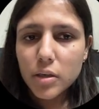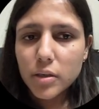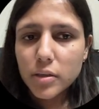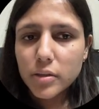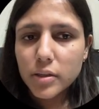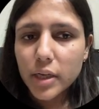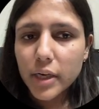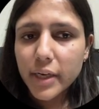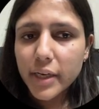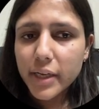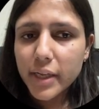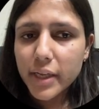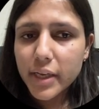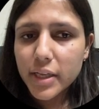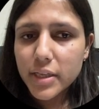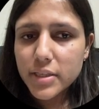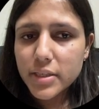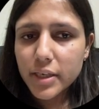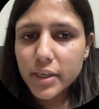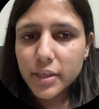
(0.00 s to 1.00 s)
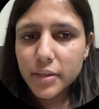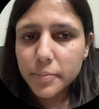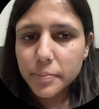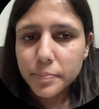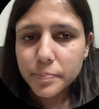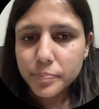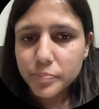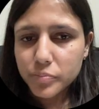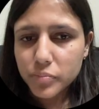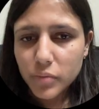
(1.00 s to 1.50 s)
the training set,
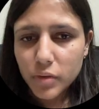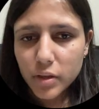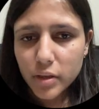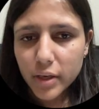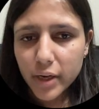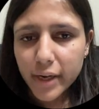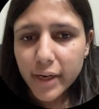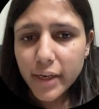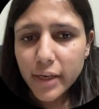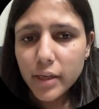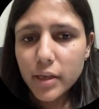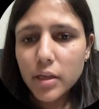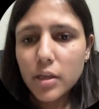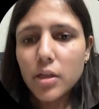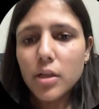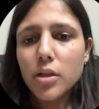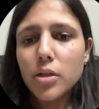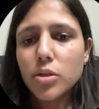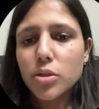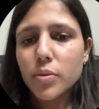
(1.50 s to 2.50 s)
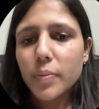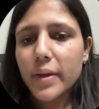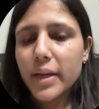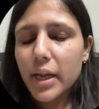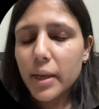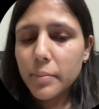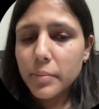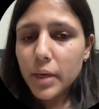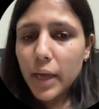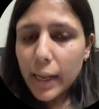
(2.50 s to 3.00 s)
right? So when I
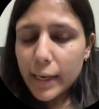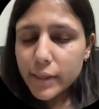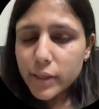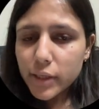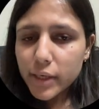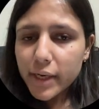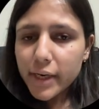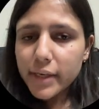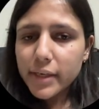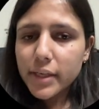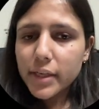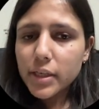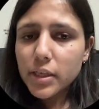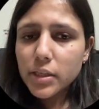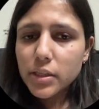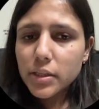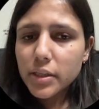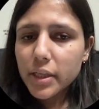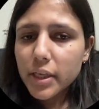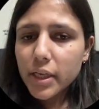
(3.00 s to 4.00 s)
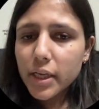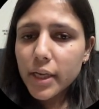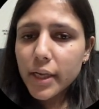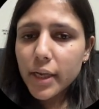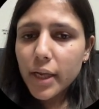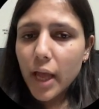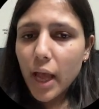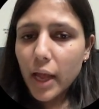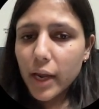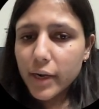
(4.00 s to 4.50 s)
am calculating
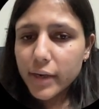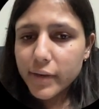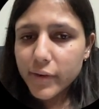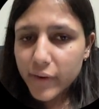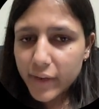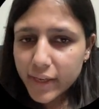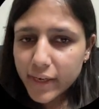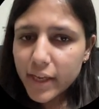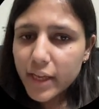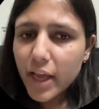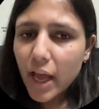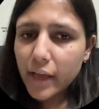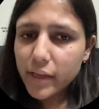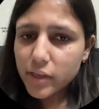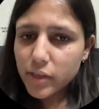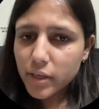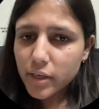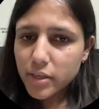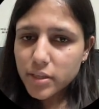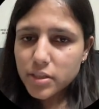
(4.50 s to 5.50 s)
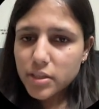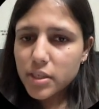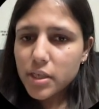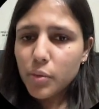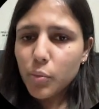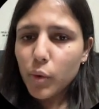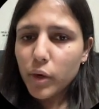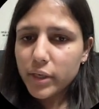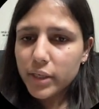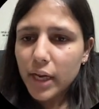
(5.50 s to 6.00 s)
the training accuracy,
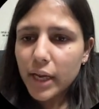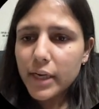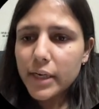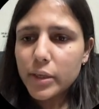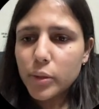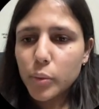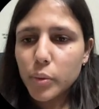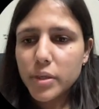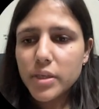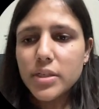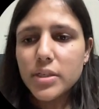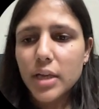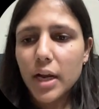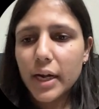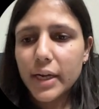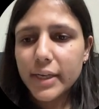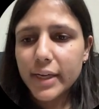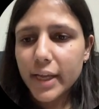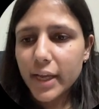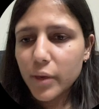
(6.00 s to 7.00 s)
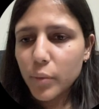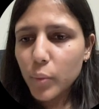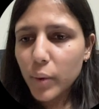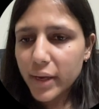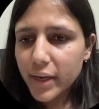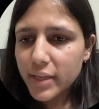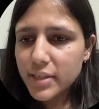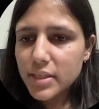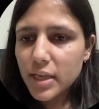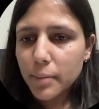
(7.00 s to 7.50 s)
what I'll do is I'll take
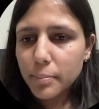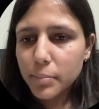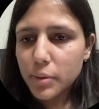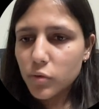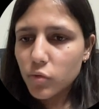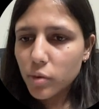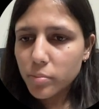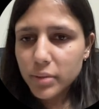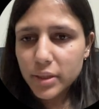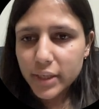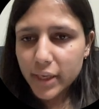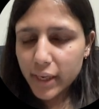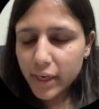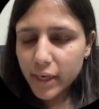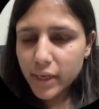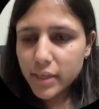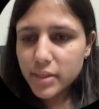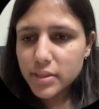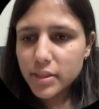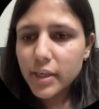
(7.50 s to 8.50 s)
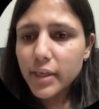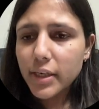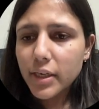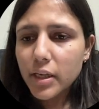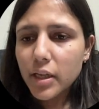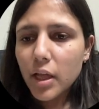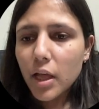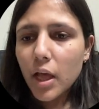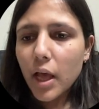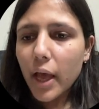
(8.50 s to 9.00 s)
one example from the training set
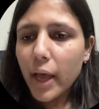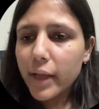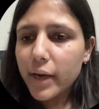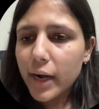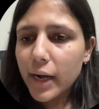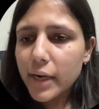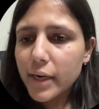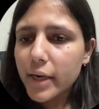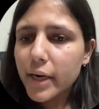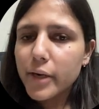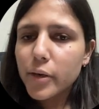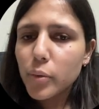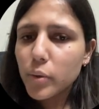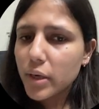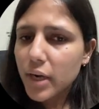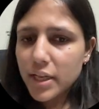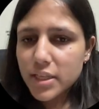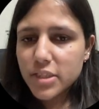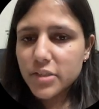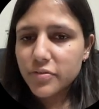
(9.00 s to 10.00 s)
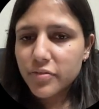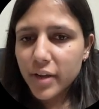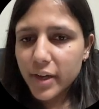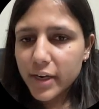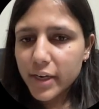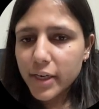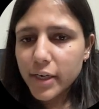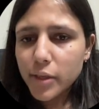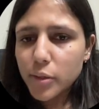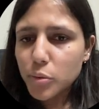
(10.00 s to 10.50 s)
and I'll try to classify
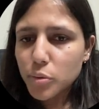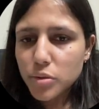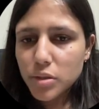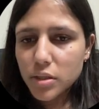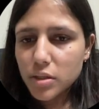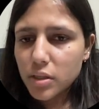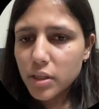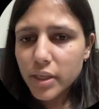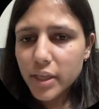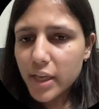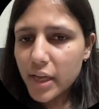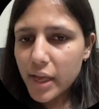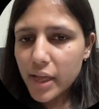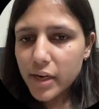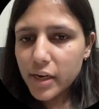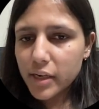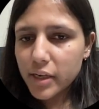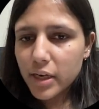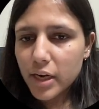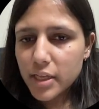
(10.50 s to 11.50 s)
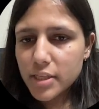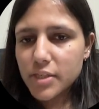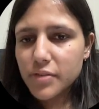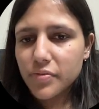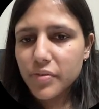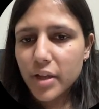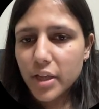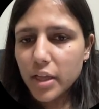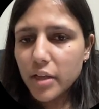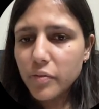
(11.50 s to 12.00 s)
it using the KNN
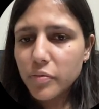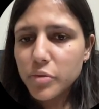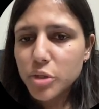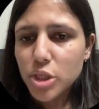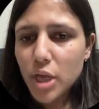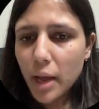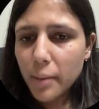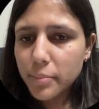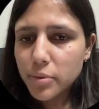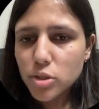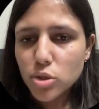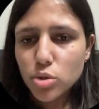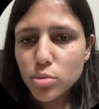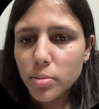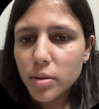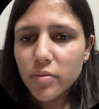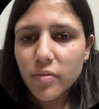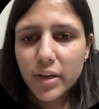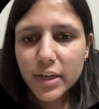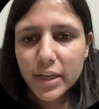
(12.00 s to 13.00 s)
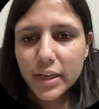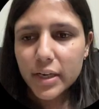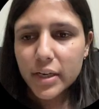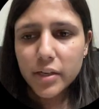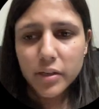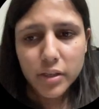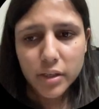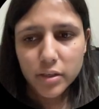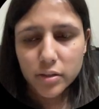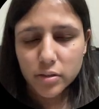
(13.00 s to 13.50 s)
classifier, which happens to be
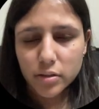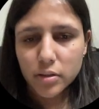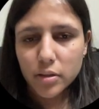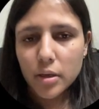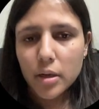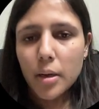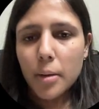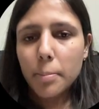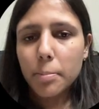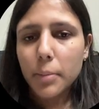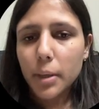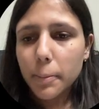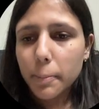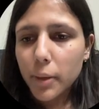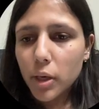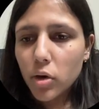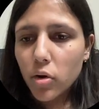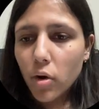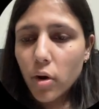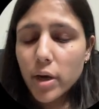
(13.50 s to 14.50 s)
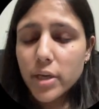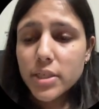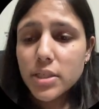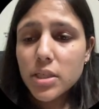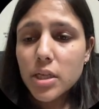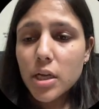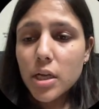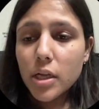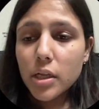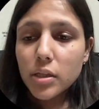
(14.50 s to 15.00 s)
1NN here. But because
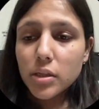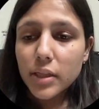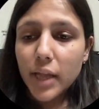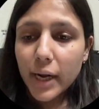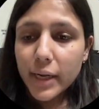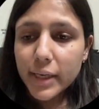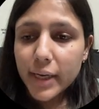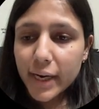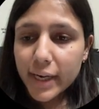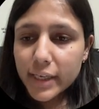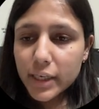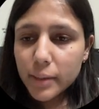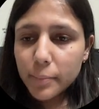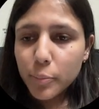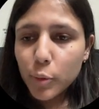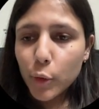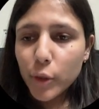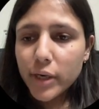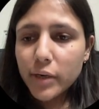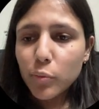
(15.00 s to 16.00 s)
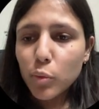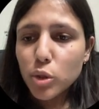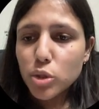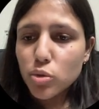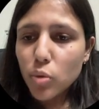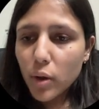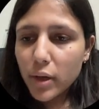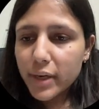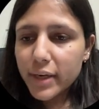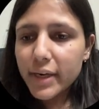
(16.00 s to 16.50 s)
that data point was
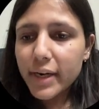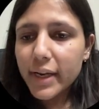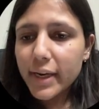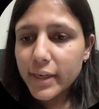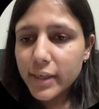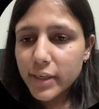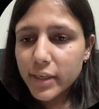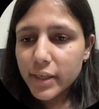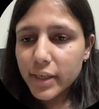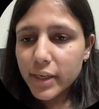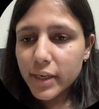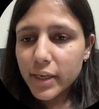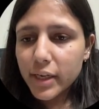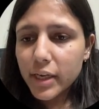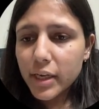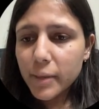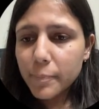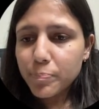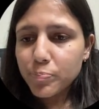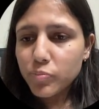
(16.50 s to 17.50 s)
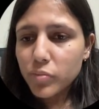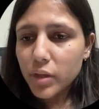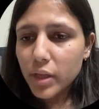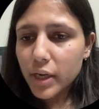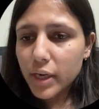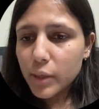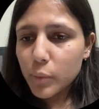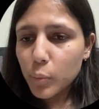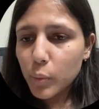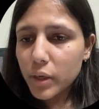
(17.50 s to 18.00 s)
already in training,
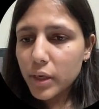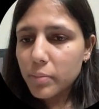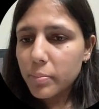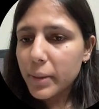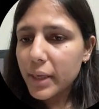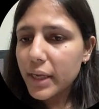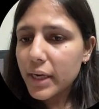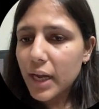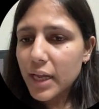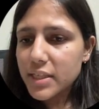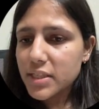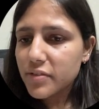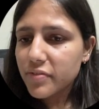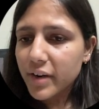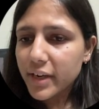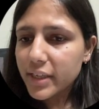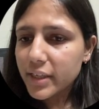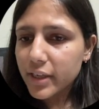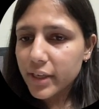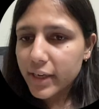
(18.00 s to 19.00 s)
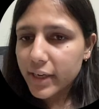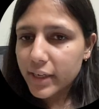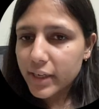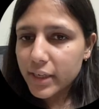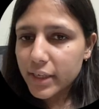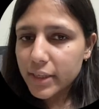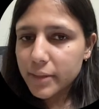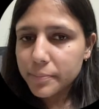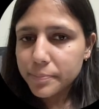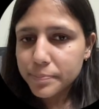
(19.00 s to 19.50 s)
it will be classified correctly,